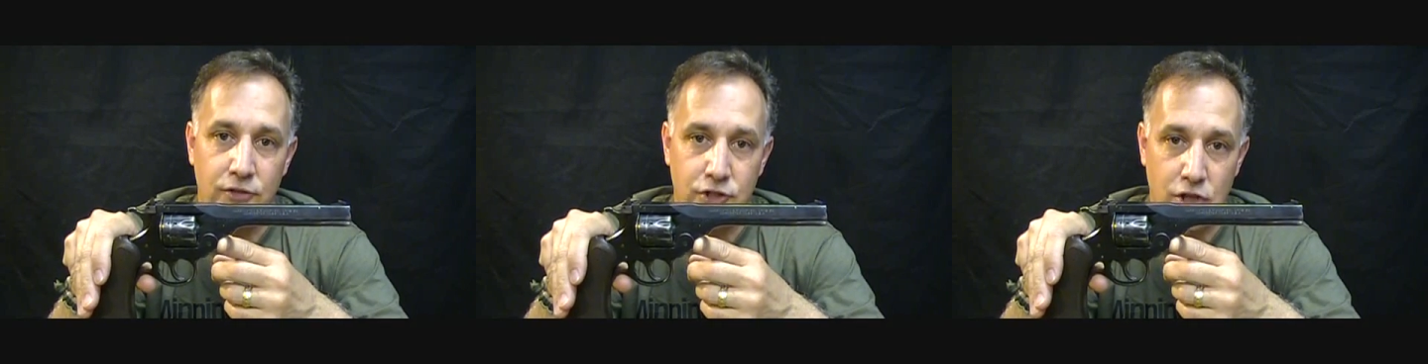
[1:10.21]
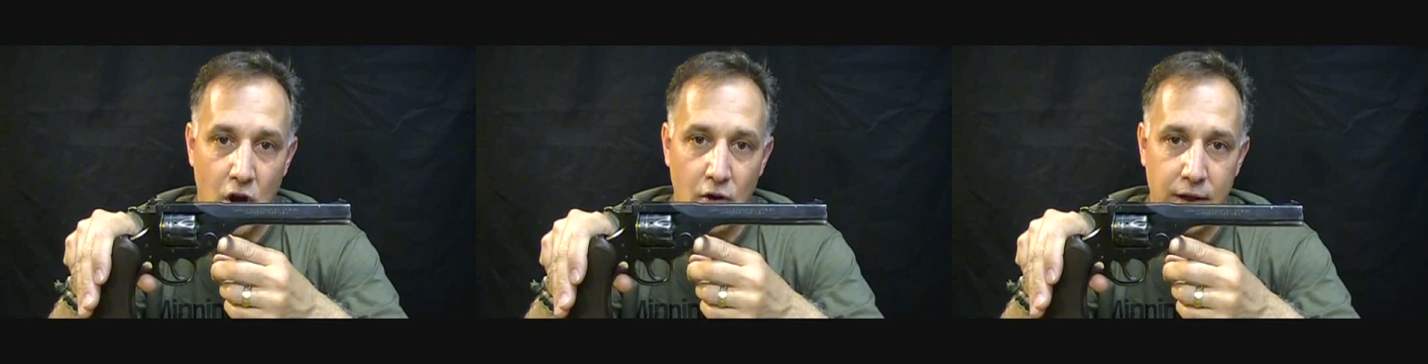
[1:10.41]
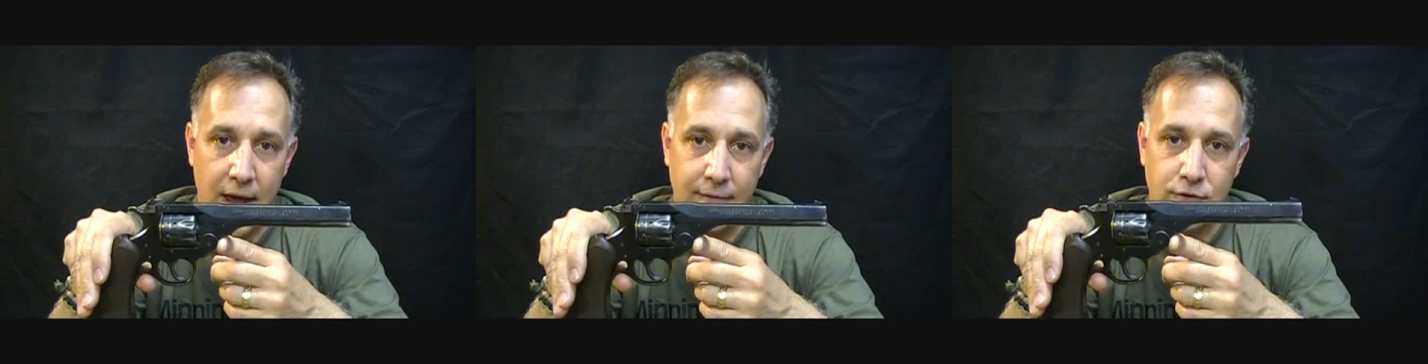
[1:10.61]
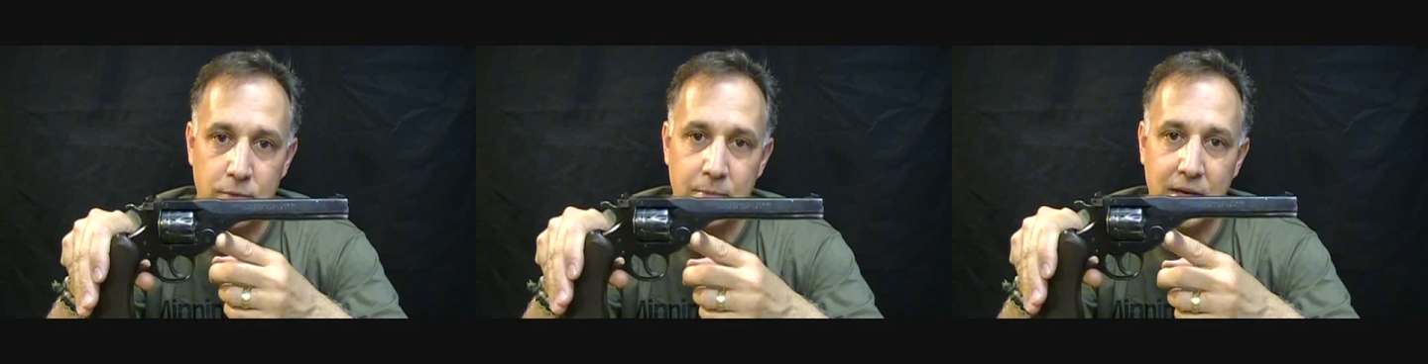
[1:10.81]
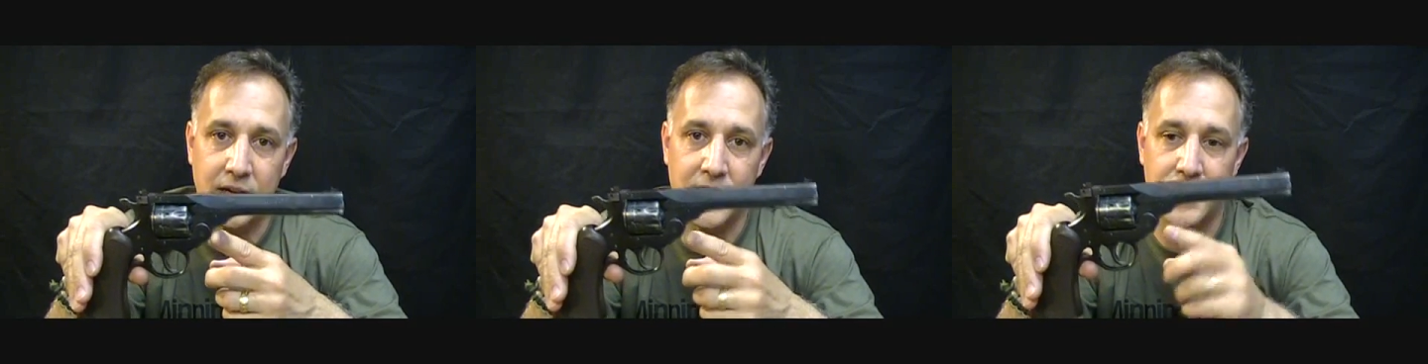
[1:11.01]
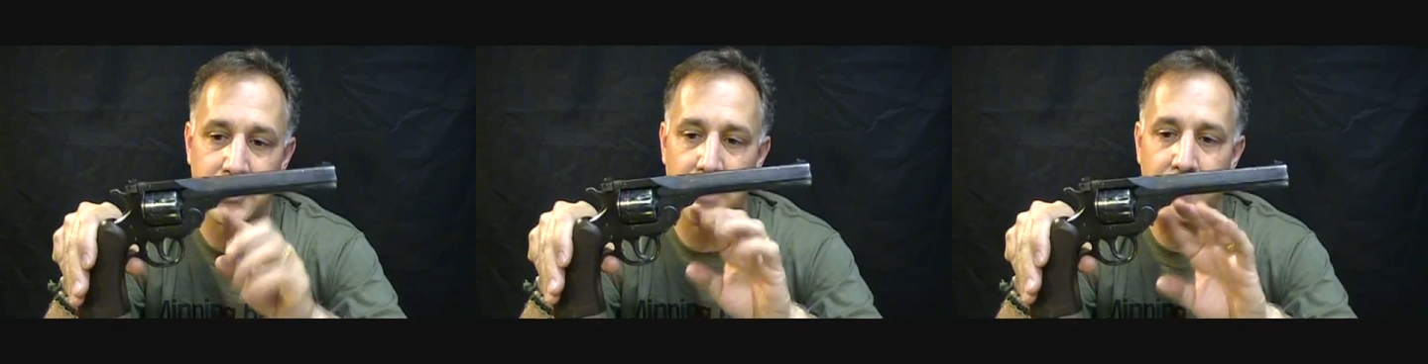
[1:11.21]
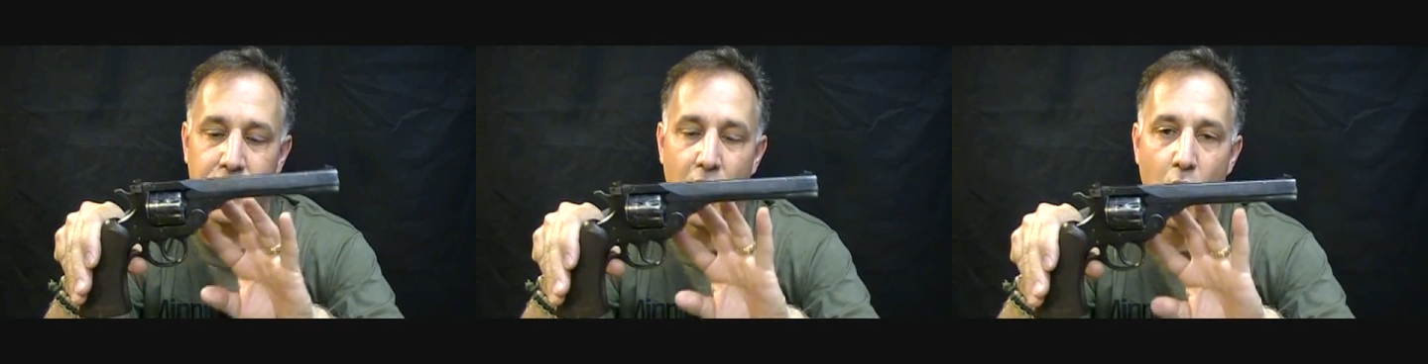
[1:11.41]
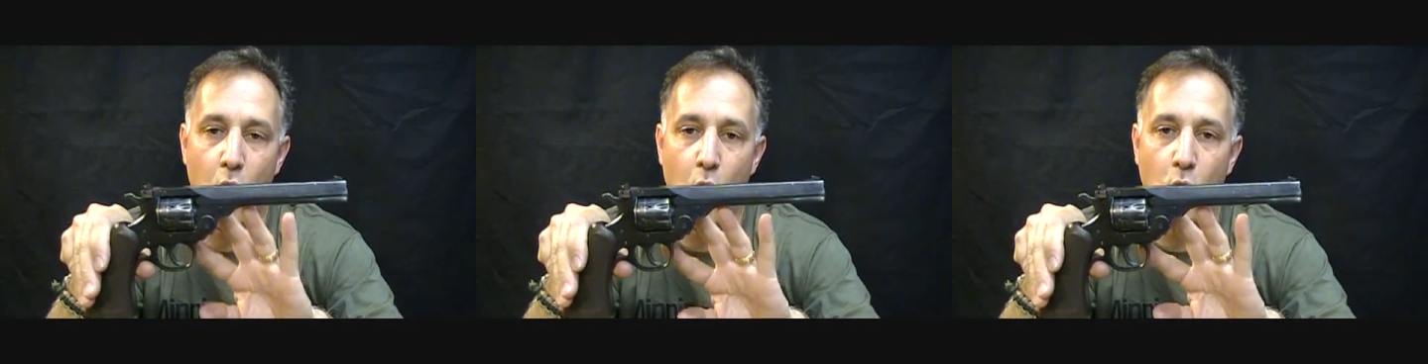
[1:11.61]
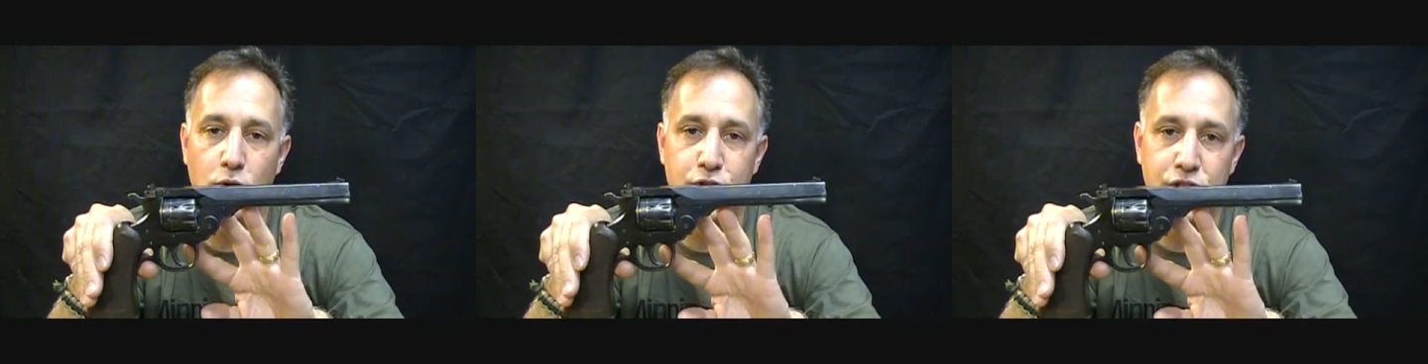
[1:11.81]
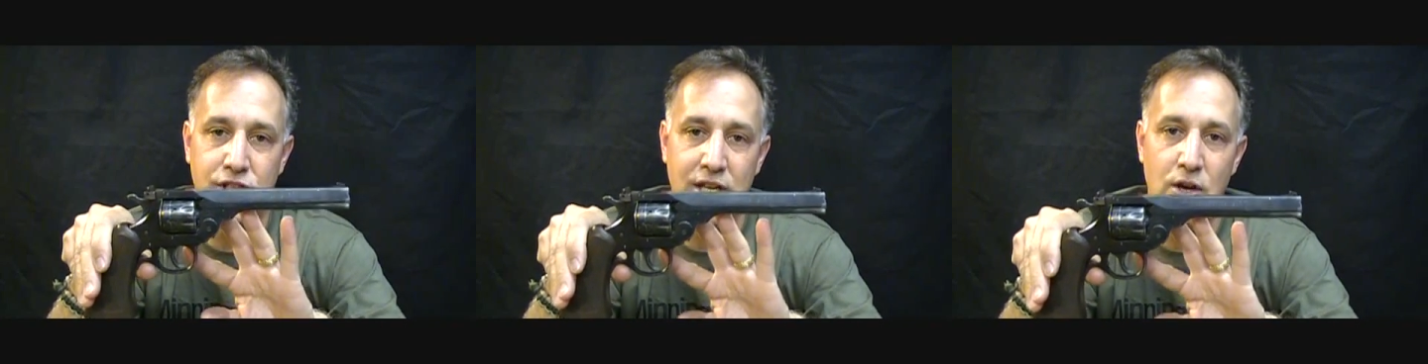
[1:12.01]
sought after because of the
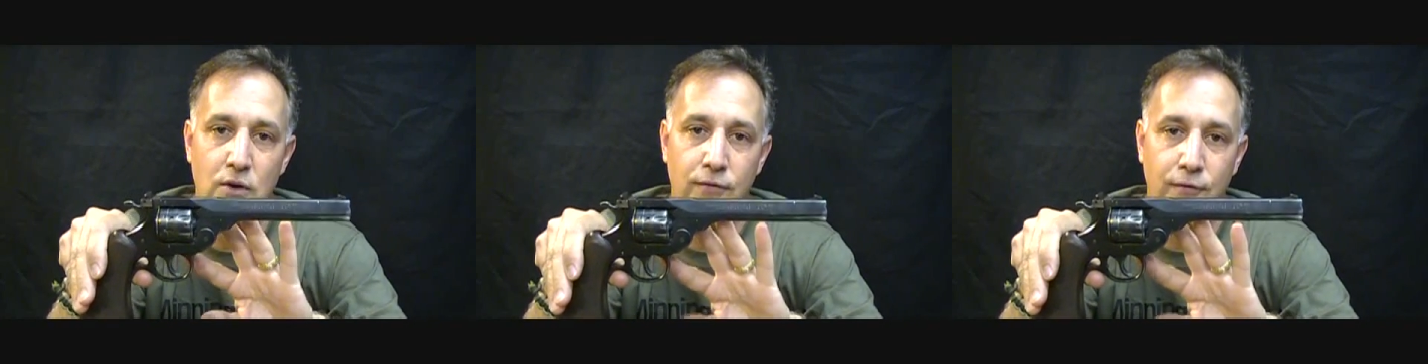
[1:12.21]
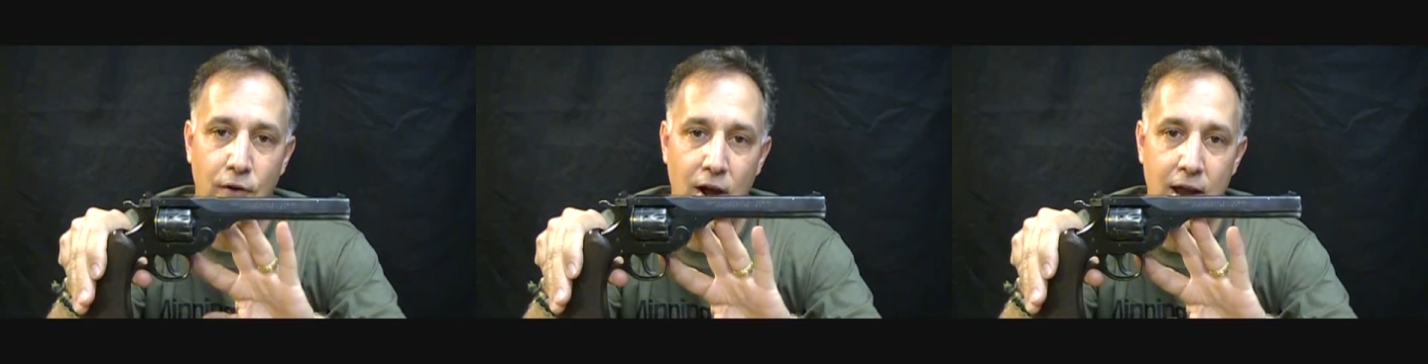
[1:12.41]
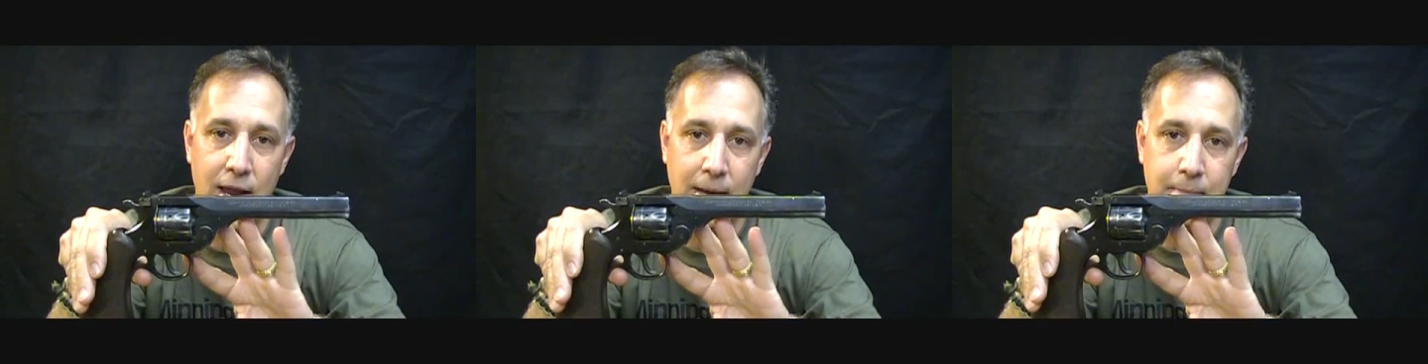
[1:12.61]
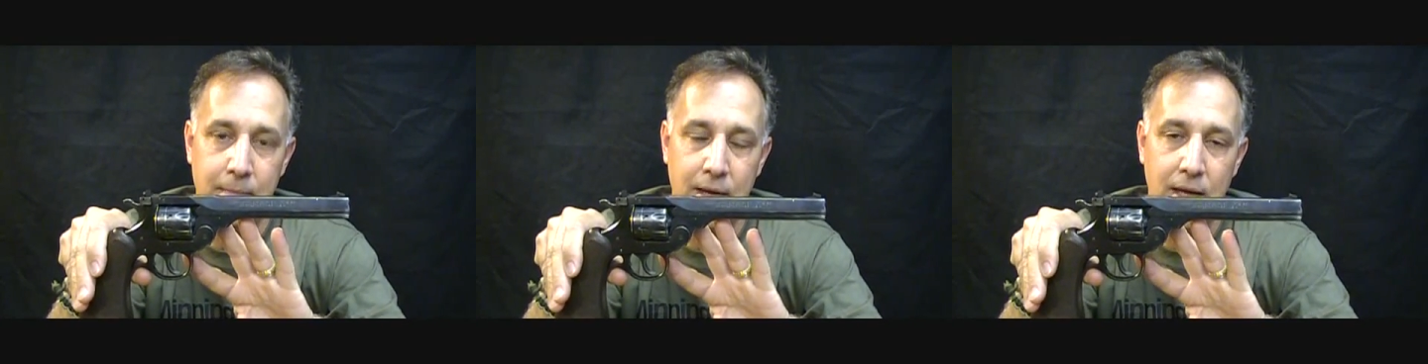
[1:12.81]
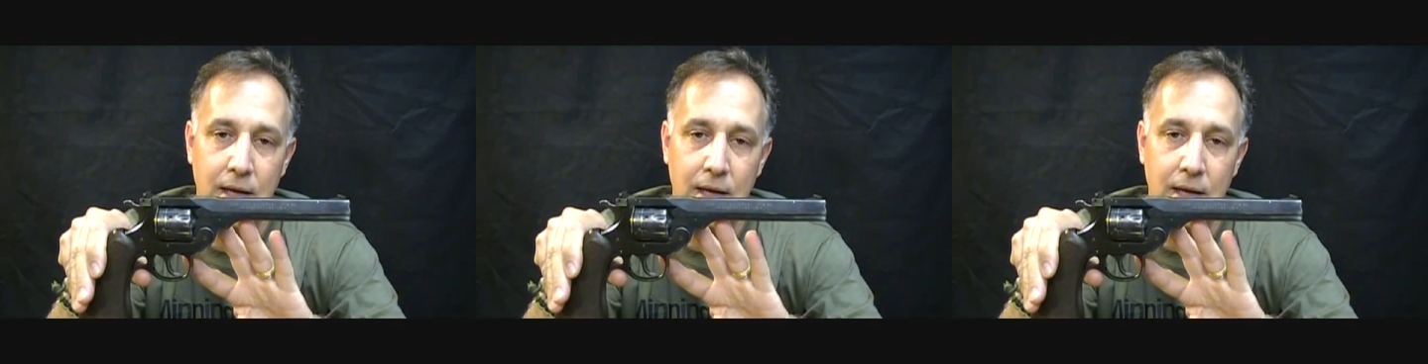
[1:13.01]
all-steel frame.